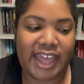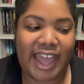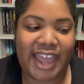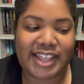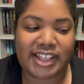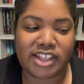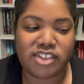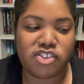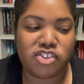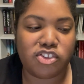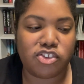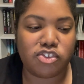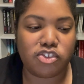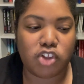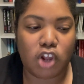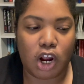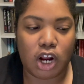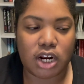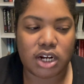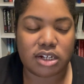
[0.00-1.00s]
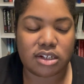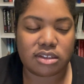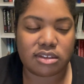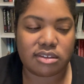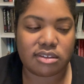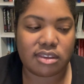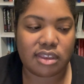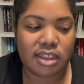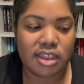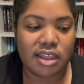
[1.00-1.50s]
I did start
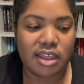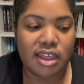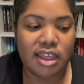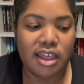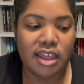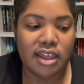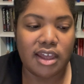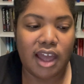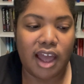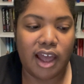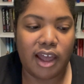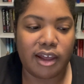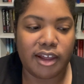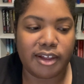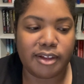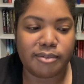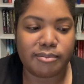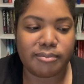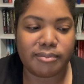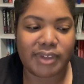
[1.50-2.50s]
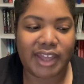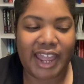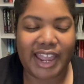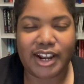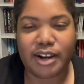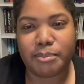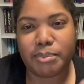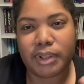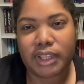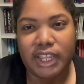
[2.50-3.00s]
um,
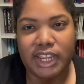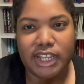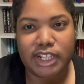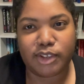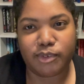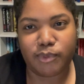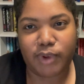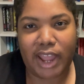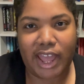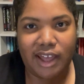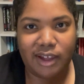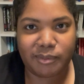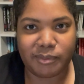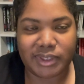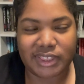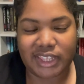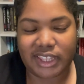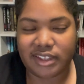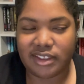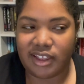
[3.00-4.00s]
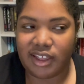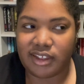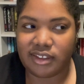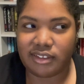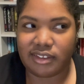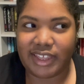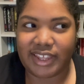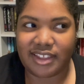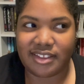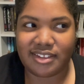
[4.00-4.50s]
kind of playing around with like,
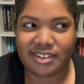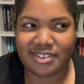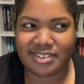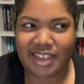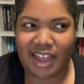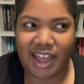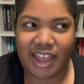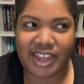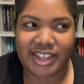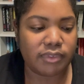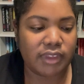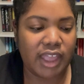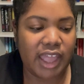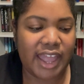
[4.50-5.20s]
like a design.